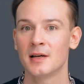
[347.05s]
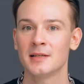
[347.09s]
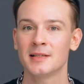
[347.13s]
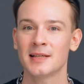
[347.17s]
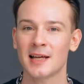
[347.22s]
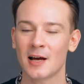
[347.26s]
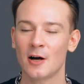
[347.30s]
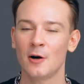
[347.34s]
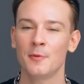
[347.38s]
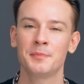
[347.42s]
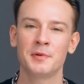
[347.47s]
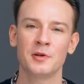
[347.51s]
to
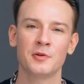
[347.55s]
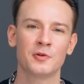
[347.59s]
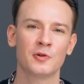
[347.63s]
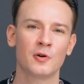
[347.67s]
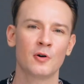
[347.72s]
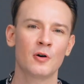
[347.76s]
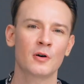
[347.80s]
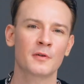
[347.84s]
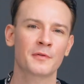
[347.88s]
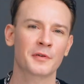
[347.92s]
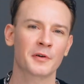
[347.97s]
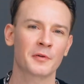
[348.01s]
help you
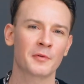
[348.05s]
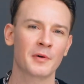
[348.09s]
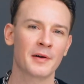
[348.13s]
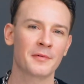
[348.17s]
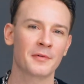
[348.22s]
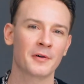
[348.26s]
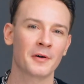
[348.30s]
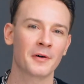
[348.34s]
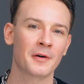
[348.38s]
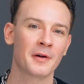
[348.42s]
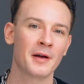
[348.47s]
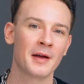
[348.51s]
talk
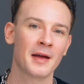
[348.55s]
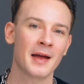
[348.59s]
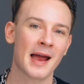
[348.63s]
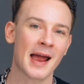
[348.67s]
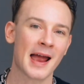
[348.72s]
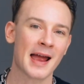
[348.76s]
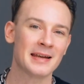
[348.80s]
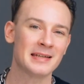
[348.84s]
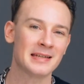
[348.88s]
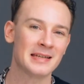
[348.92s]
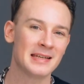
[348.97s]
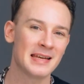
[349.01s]
forever
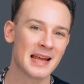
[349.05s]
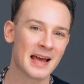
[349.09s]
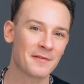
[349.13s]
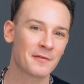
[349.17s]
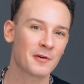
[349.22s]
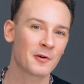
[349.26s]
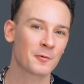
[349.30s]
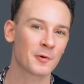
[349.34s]
and never